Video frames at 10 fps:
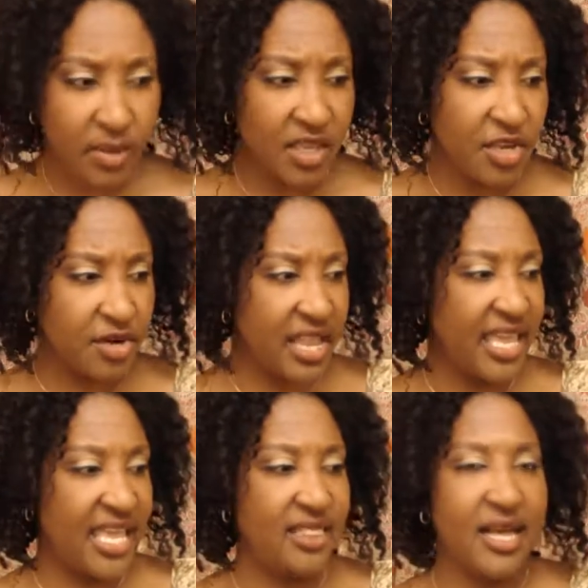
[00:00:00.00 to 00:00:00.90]
You're going to
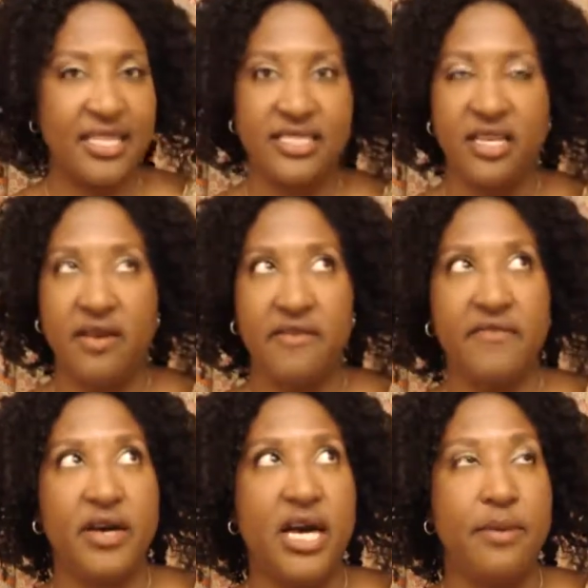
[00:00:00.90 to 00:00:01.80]
get lots
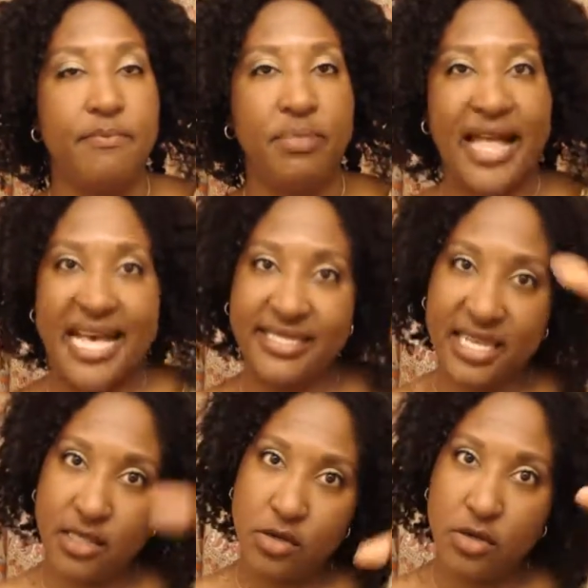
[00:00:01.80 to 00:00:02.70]
of um,
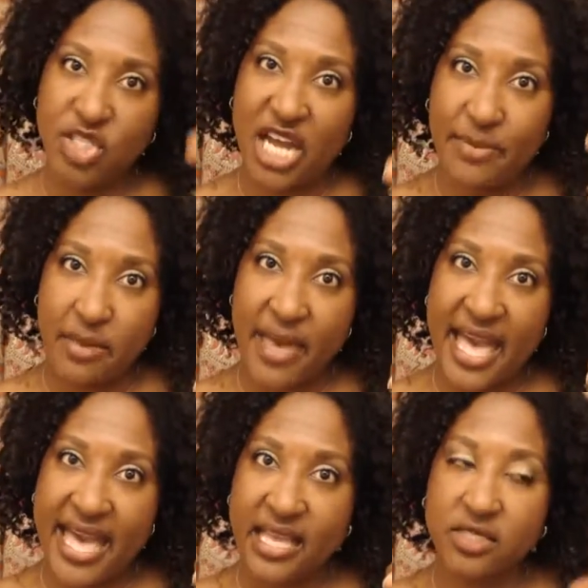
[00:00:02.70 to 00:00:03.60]
plastic little shopping
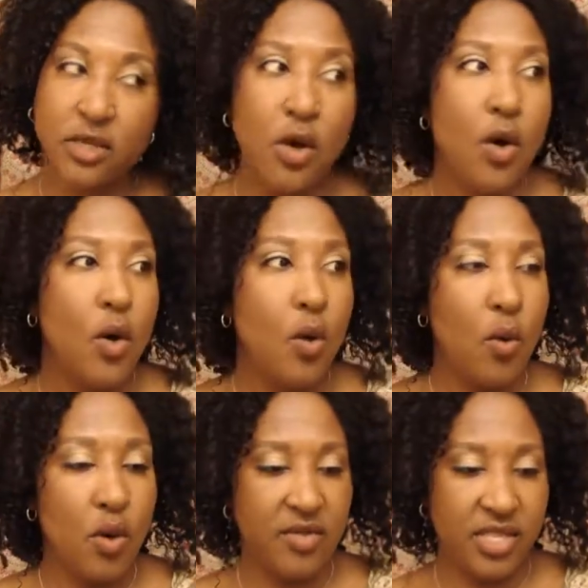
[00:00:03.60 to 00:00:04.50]
bags
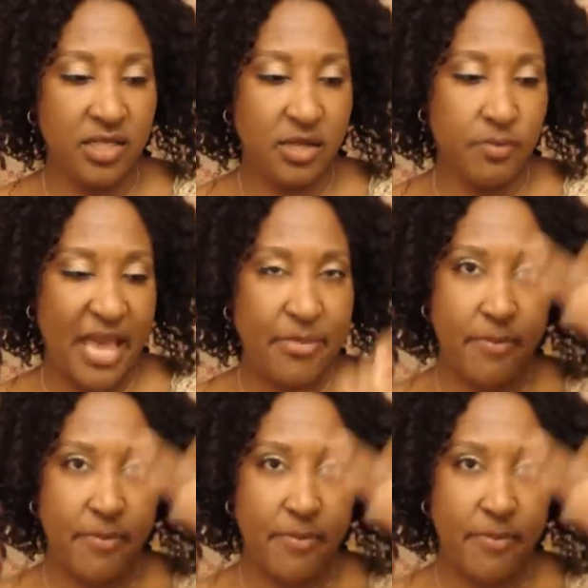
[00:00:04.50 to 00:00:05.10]
or the little paper